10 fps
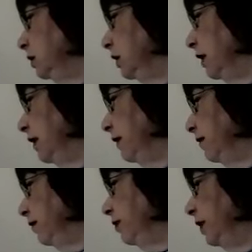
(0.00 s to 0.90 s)
Okay.
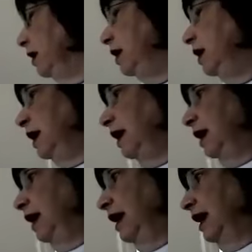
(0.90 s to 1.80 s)

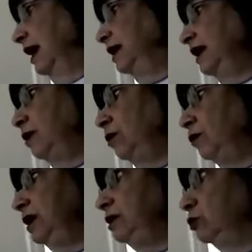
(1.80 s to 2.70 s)
And now
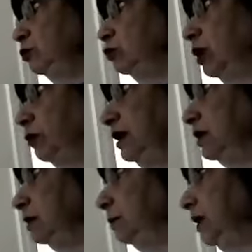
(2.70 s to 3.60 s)
we do what we
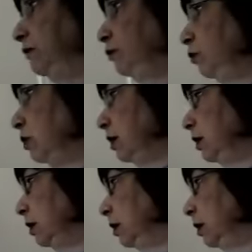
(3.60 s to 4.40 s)
did before.